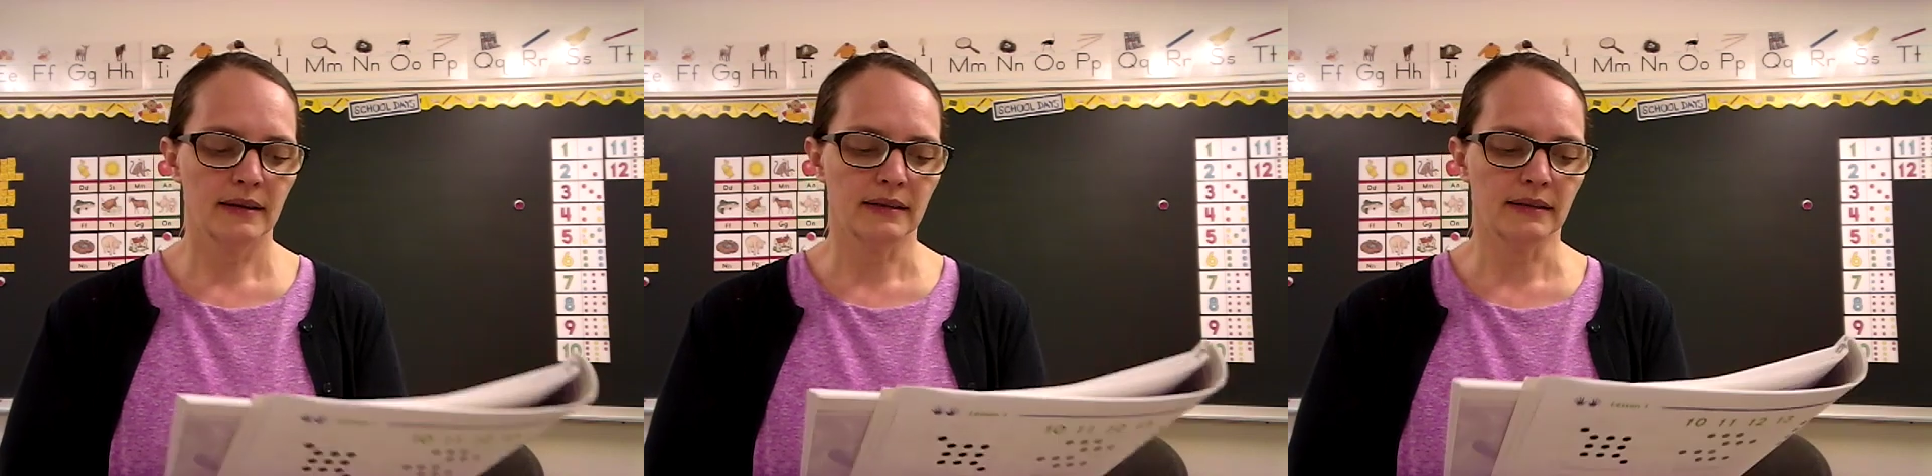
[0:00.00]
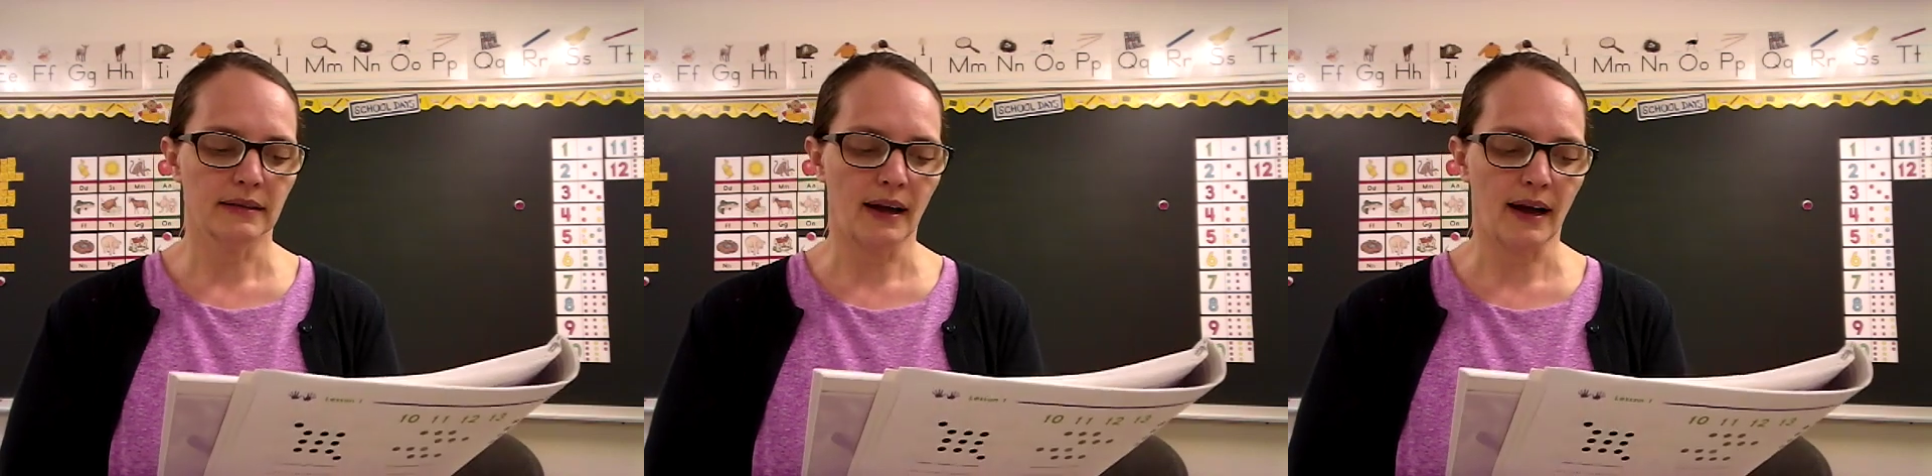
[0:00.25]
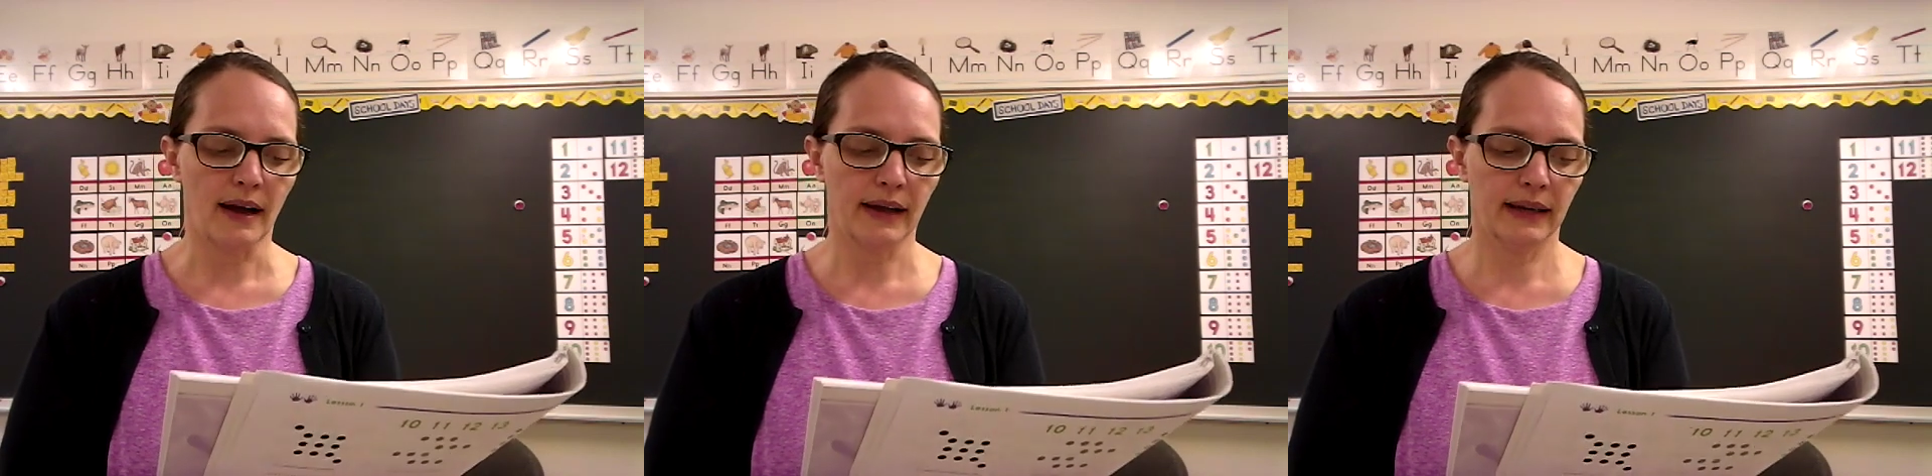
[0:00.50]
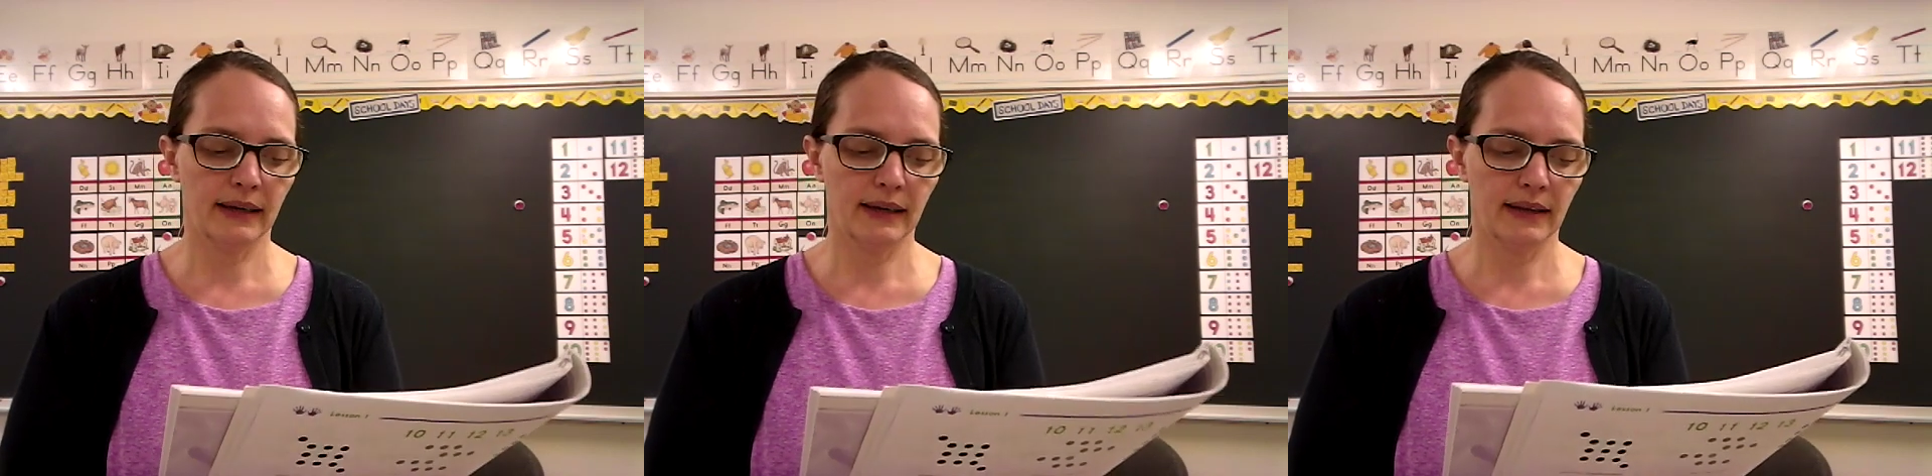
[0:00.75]

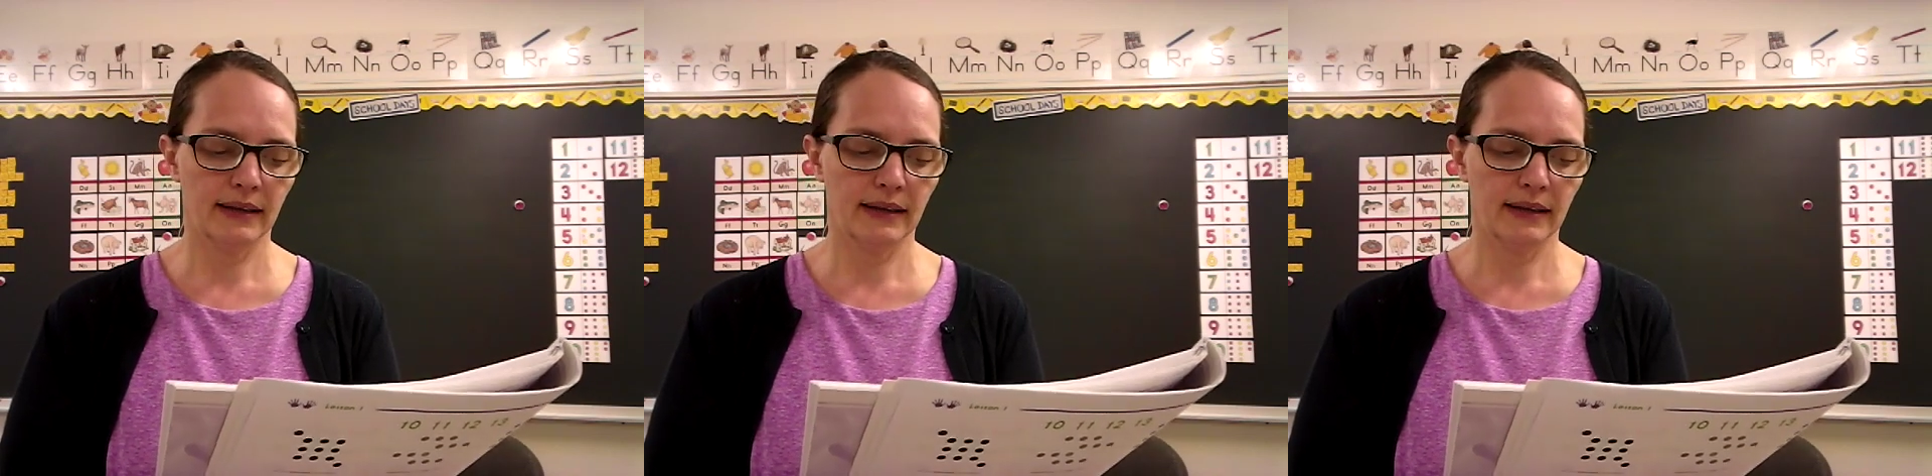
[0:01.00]
Nine,